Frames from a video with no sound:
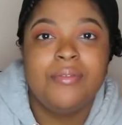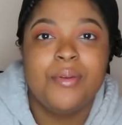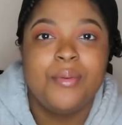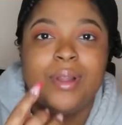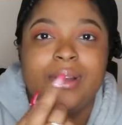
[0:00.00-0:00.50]
if
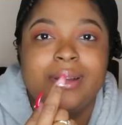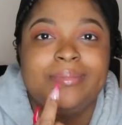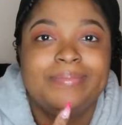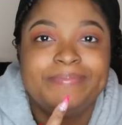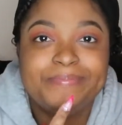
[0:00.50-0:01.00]
you're
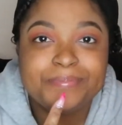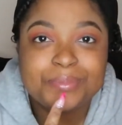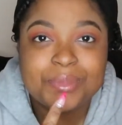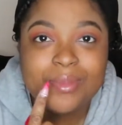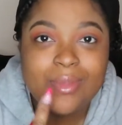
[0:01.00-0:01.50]
wondering
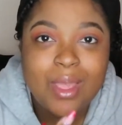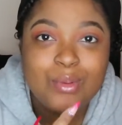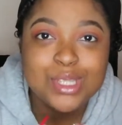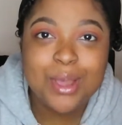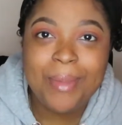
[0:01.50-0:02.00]

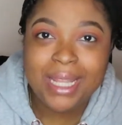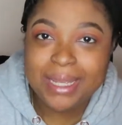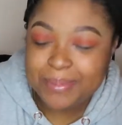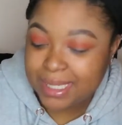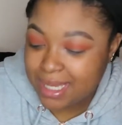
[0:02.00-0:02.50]
what's on my
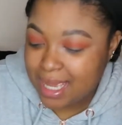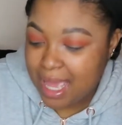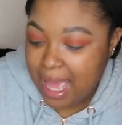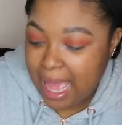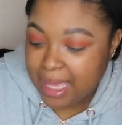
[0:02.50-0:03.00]
lips,
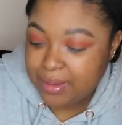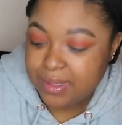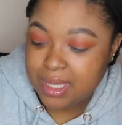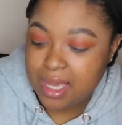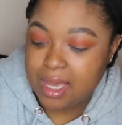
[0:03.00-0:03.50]
I
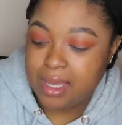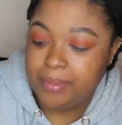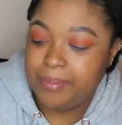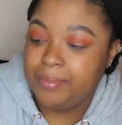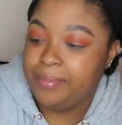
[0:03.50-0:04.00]
use
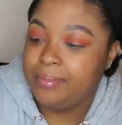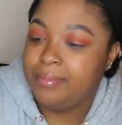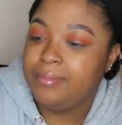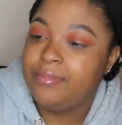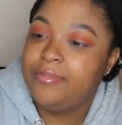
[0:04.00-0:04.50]
the
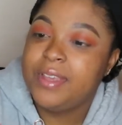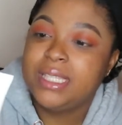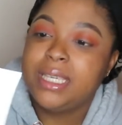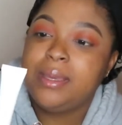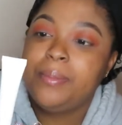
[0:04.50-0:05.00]

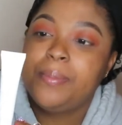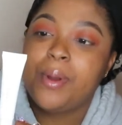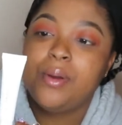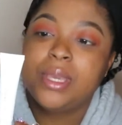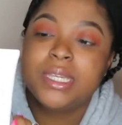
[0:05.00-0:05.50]
Fenty
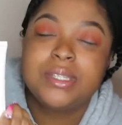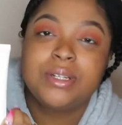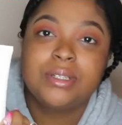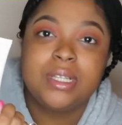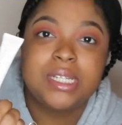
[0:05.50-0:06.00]
Pro
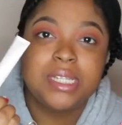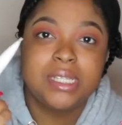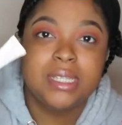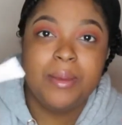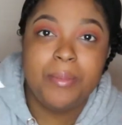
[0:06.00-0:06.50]
Kisser
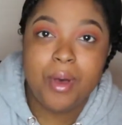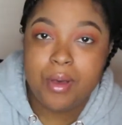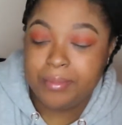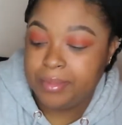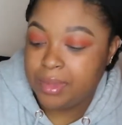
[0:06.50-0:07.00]
Luscious Lip
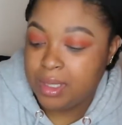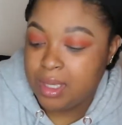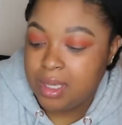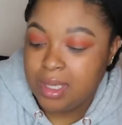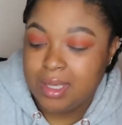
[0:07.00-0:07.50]
Balm,
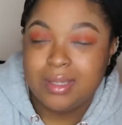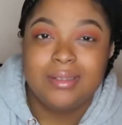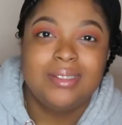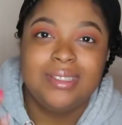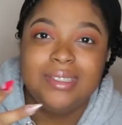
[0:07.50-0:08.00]

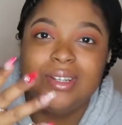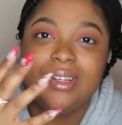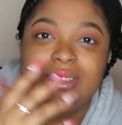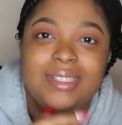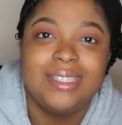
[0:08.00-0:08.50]
you
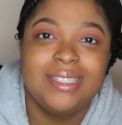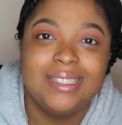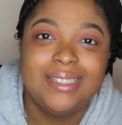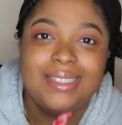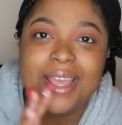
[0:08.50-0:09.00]
know, just
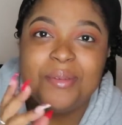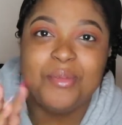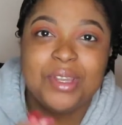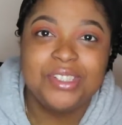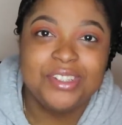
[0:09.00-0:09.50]
to stay
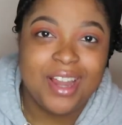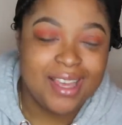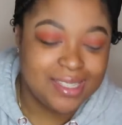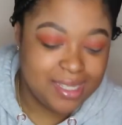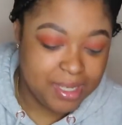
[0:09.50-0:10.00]

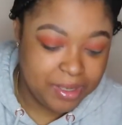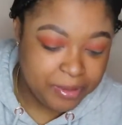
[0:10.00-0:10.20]
moisturized.